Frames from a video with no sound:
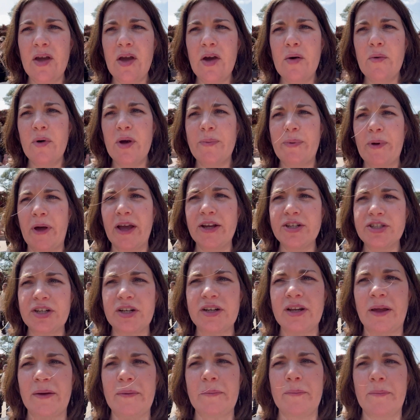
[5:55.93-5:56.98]
we probably should
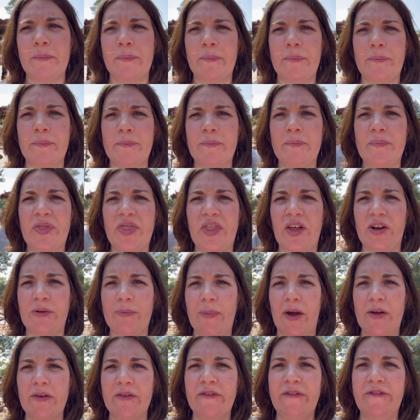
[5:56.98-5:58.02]
have done Thunder
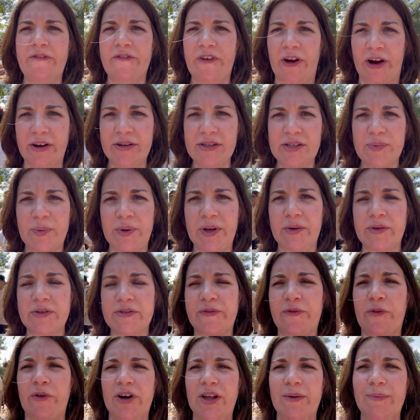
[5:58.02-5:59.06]
Mountain first when it was
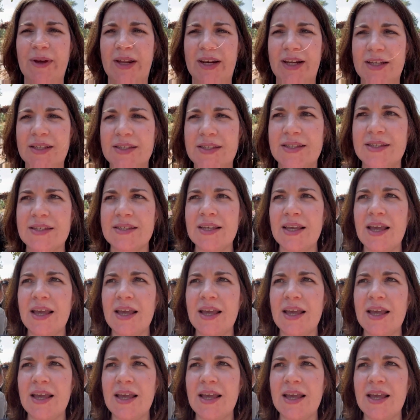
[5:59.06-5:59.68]
40 minutes,